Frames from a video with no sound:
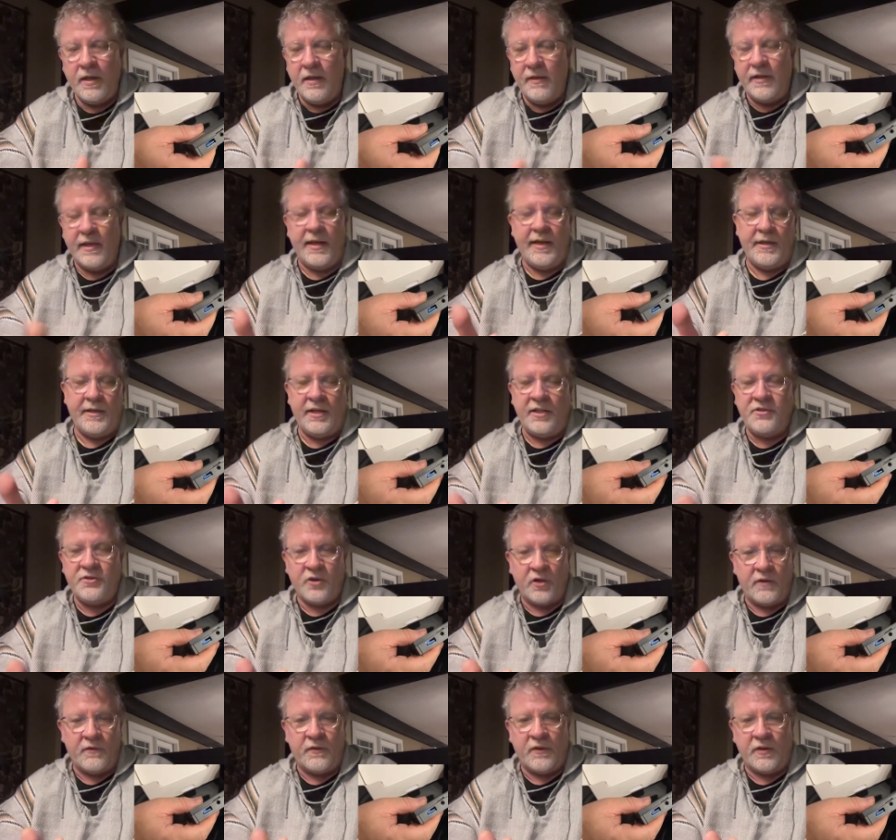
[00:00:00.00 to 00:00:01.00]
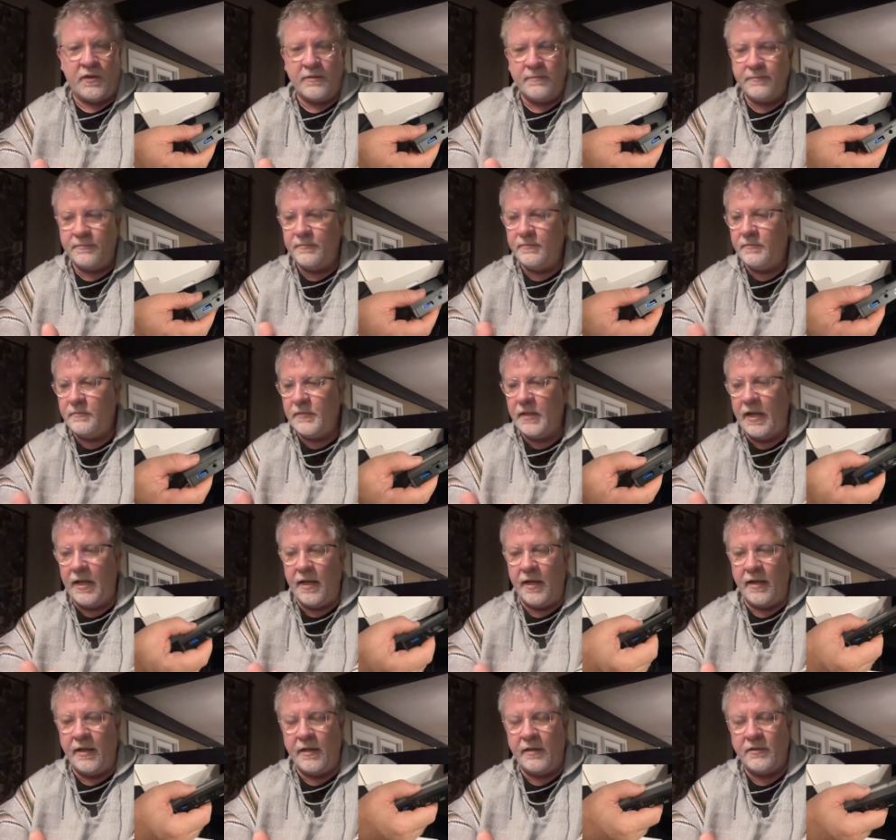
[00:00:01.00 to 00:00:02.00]
the INDI server
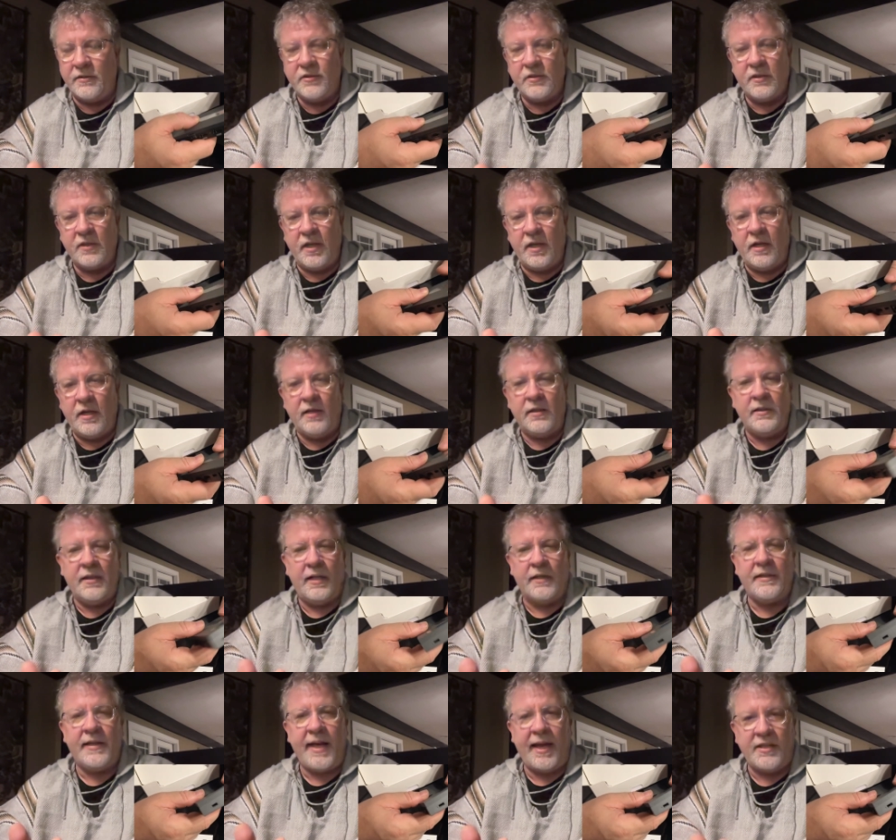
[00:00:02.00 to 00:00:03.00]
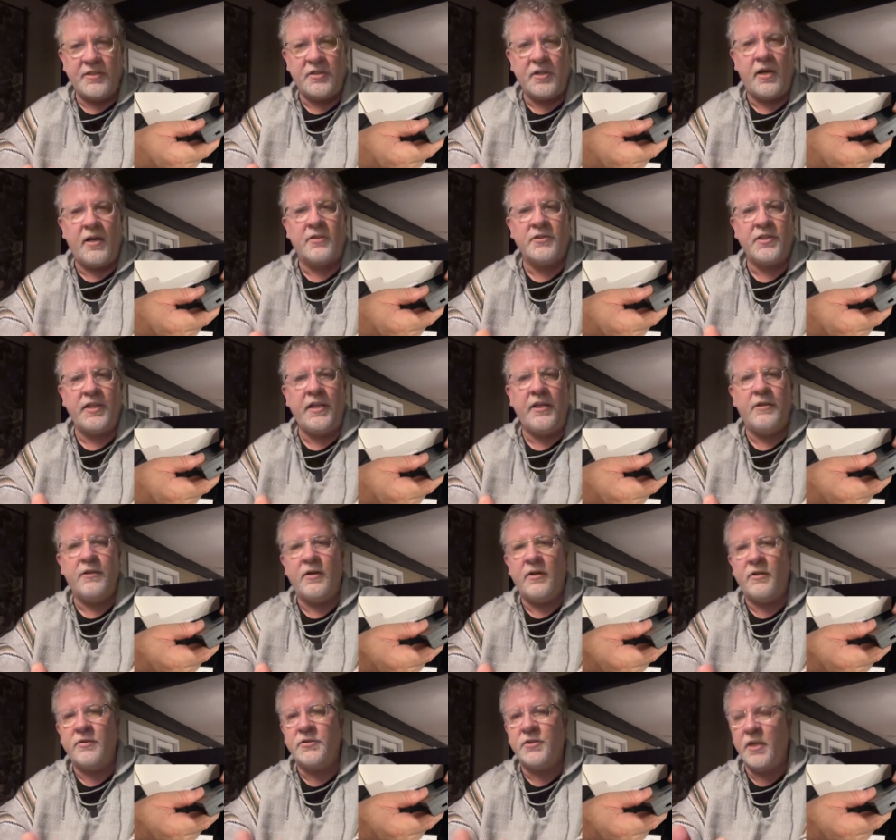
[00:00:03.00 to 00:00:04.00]
and uh, and KStars and
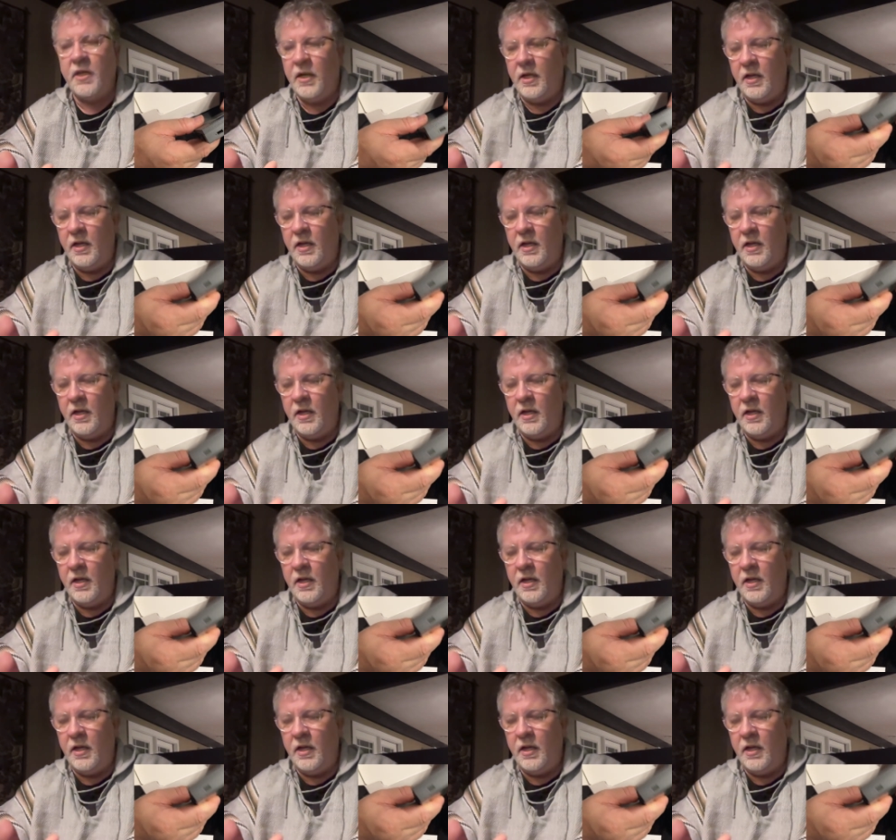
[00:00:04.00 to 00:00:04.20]
Ekos